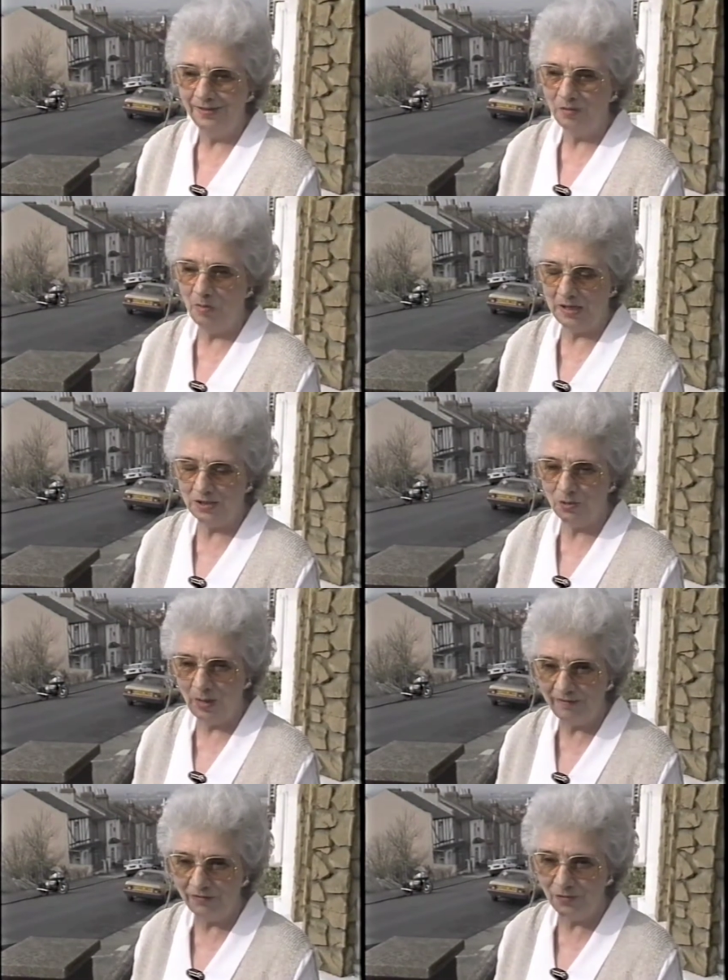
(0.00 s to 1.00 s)
We met two
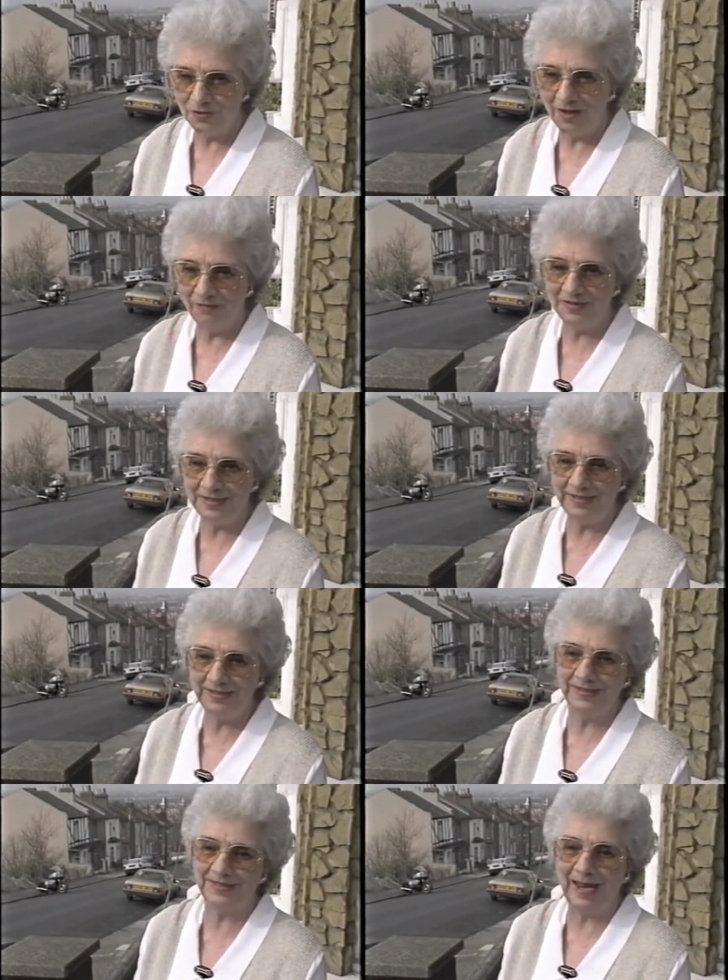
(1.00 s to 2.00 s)
Air Force
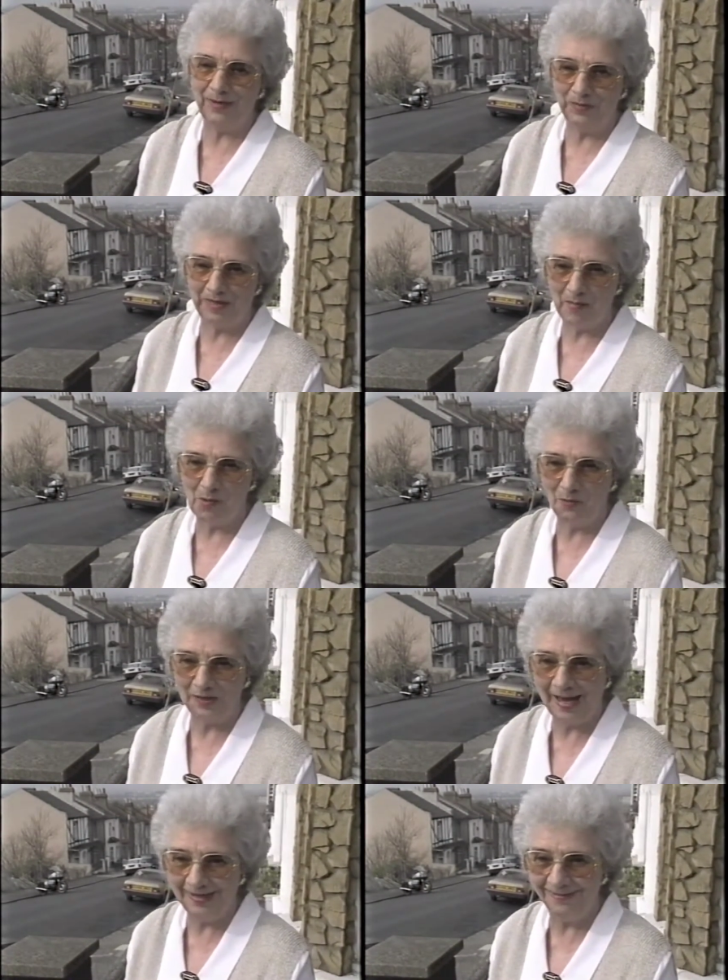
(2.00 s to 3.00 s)
officers and stayed with them all
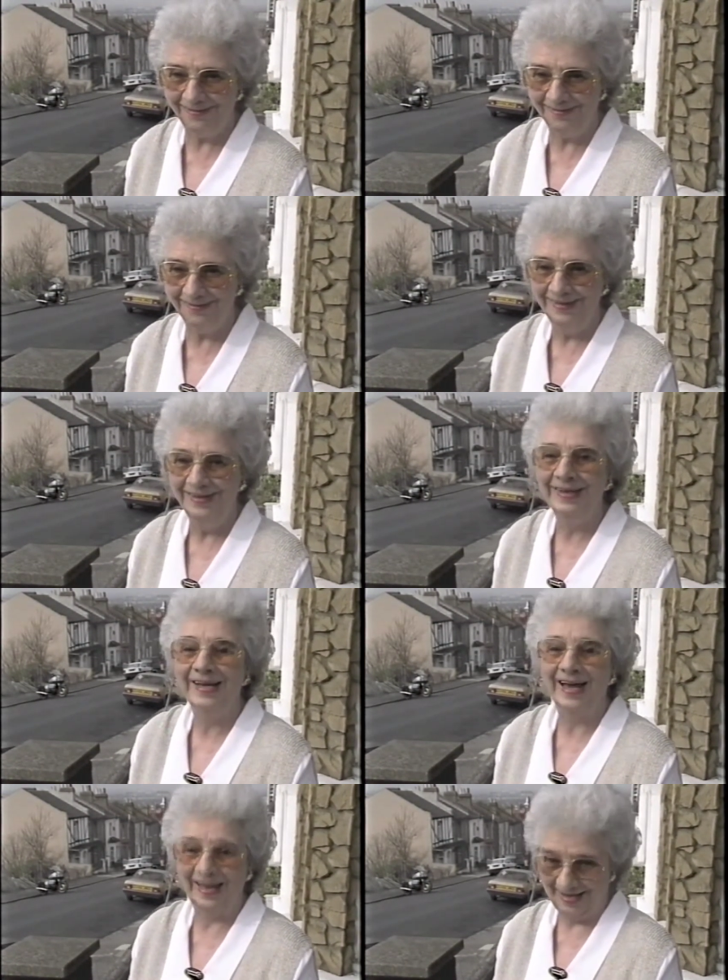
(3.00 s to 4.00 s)
night long
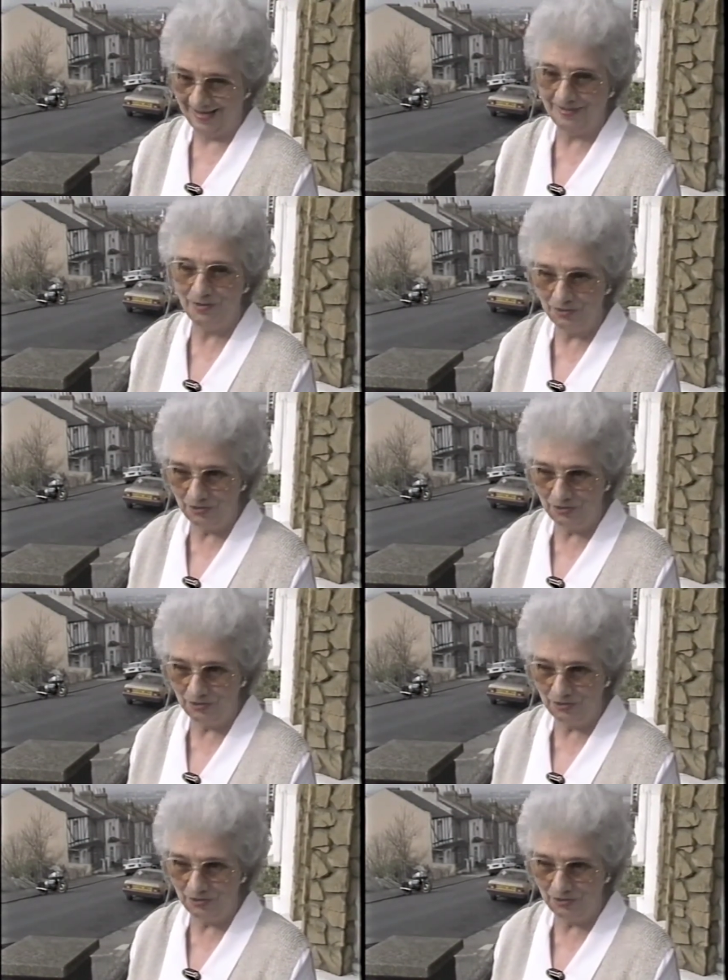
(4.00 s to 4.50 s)
and had a good